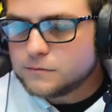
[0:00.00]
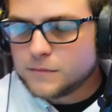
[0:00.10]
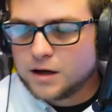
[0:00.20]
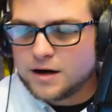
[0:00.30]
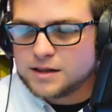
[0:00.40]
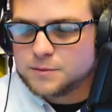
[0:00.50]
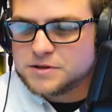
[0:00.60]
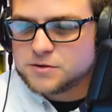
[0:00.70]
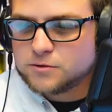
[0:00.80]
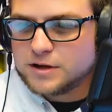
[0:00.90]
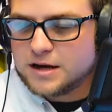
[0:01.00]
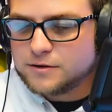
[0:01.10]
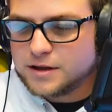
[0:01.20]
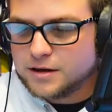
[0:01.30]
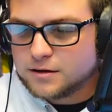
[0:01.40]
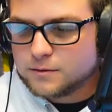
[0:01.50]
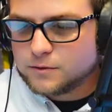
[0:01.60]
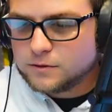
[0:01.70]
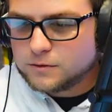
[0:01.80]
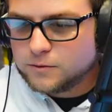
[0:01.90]
All right, let me scroll down here
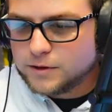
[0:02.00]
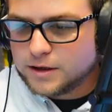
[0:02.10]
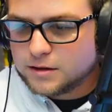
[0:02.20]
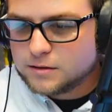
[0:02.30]
real quick.